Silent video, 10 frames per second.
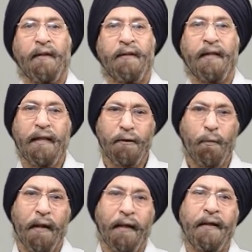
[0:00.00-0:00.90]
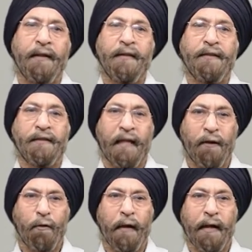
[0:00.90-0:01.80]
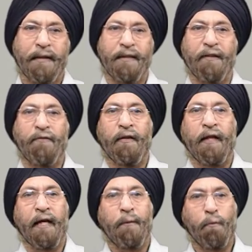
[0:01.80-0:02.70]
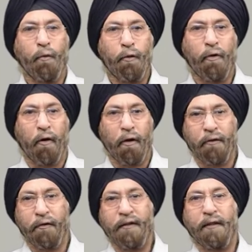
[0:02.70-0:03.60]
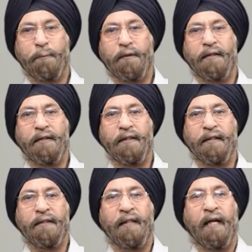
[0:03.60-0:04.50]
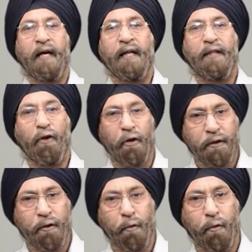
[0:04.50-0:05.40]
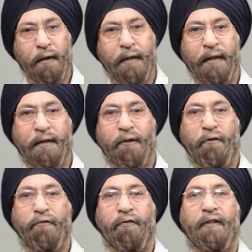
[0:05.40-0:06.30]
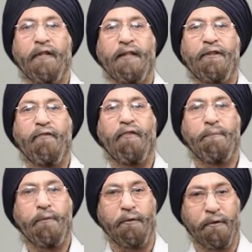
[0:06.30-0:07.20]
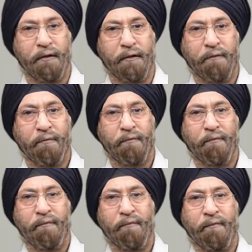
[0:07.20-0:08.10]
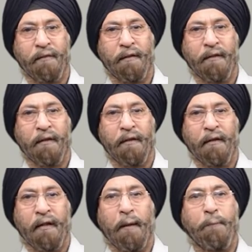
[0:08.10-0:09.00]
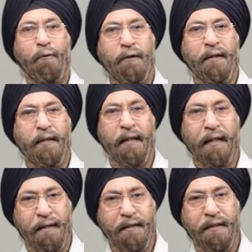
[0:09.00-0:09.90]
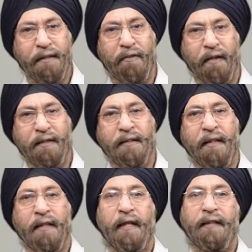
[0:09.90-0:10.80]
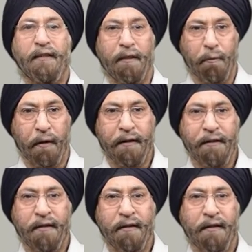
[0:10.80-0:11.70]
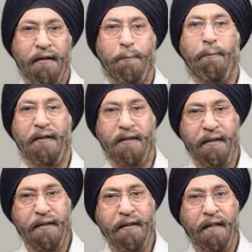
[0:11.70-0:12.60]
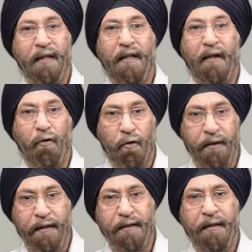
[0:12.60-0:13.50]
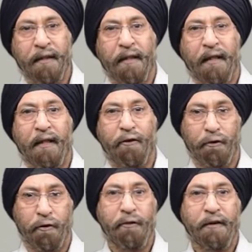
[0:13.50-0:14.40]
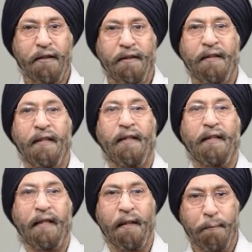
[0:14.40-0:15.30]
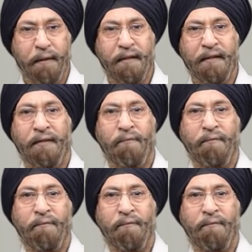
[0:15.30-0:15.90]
That's why psychoactive and mood altering substances are not the only kind of drugs of abuse. Abusing the illicit drugs like stimulants, depressants, narcotics, hallucinogens, cannabis,